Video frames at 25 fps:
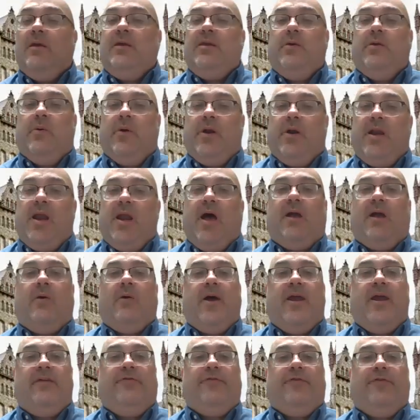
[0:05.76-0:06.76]
You are not
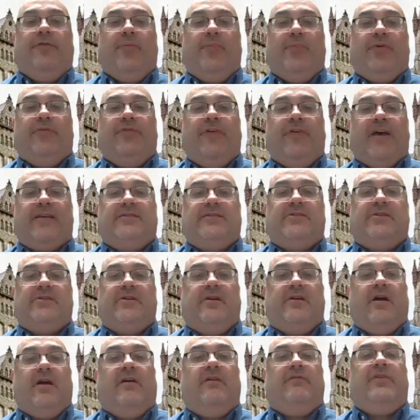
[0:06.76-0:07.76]
quite a full professor
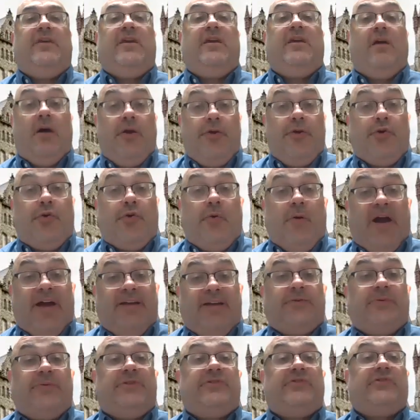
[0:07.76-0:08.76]
of the
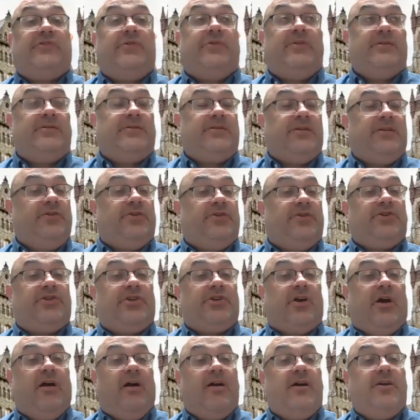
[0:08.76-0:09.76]
undergraduate students in your
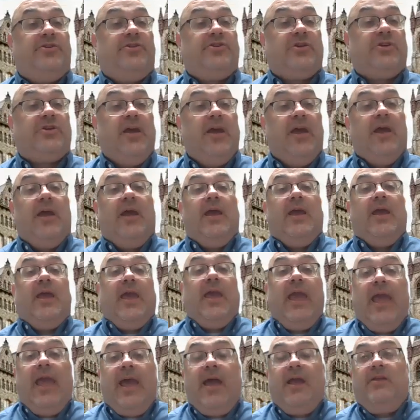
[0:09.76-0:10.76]
charge,
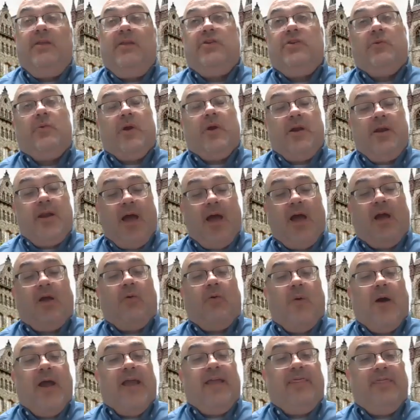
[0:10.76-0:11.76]
and you are not
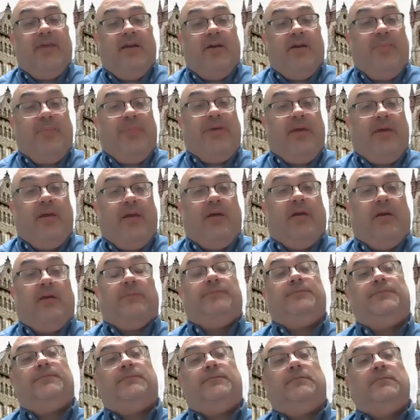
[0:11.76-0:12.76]
quite their peer.
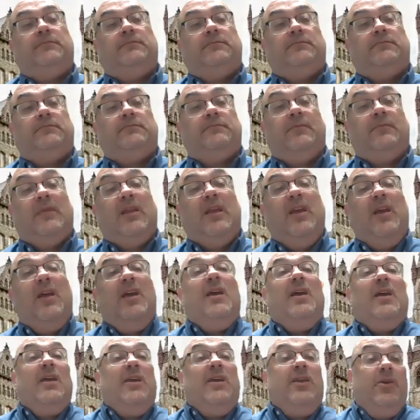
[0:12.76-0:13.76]

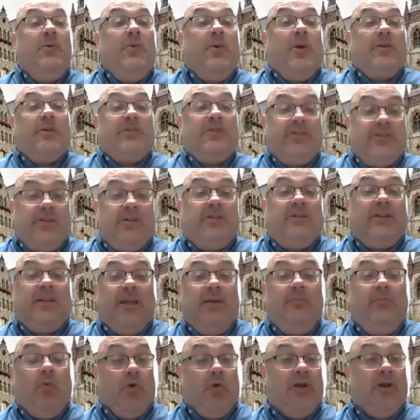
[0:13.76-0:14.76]
You are
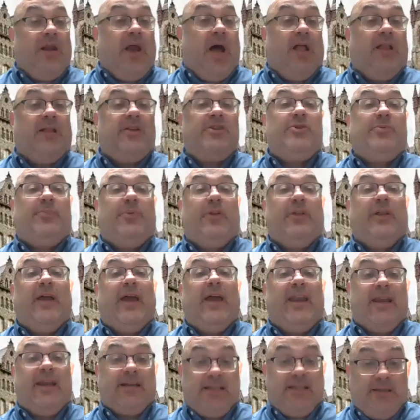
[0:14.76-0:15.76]
certainly more knowledgeable
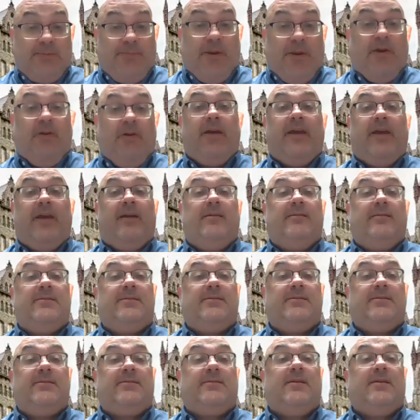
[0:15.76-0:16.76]
and
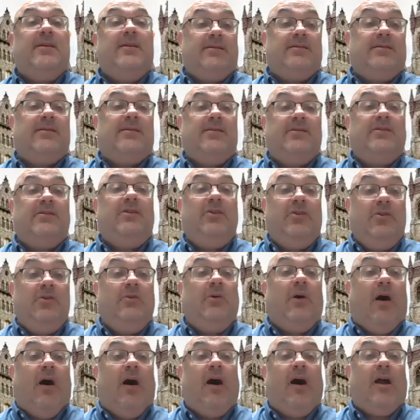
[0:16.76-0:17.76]
experienced since
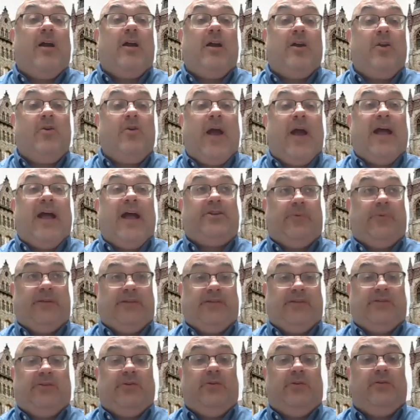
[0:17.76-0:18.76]
you are a graduate
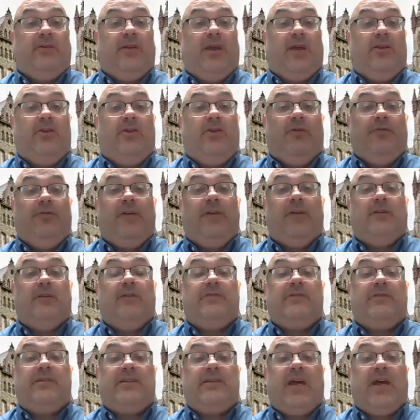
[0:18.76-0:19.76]
student in your field
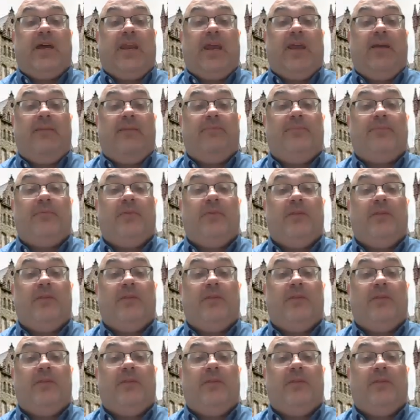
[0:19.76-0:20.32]
of study,